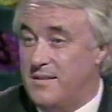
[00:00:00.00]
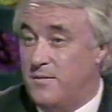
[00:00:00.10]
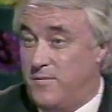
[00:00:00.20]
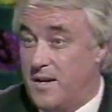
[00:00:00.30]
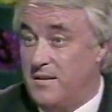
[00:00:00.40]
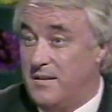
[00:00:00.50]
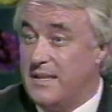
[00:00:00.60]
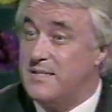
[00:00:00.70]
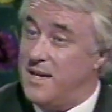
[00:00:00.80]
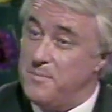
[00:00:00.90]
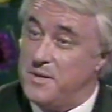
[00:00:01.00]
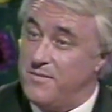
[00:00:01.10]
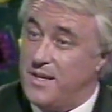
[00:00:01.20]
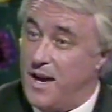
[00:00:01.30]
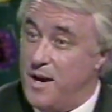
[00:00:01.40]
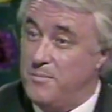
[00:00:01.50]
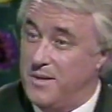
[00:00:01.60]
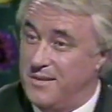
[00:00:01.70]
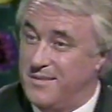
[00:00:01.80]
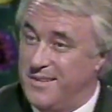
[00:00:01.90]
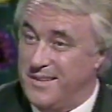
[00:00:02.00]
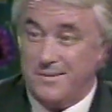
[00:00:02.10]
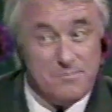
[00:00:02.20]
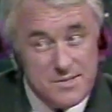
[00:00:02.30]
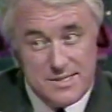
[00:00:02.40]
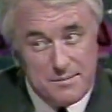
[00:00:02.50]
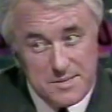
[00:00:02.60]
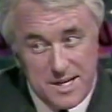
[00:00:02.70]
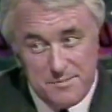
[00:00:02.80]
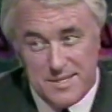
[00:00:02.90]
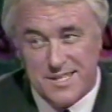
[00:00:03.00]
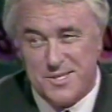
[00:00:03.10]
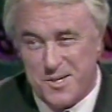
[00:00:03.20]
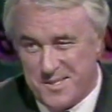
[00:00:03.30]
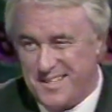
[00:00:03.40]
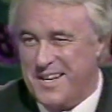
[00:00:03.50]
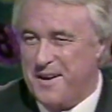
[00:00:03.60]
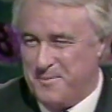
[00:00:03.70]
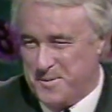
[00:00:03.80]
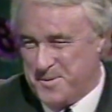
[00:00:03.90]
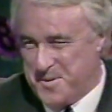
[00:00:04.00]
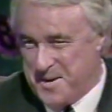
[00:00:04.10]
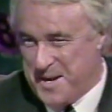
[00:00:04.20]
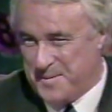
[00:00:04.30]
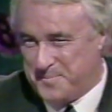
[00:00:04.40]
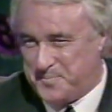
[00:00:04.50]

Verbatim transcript: of the fun and excitement of the game and the sometimes uncertainty levels, yes. all right?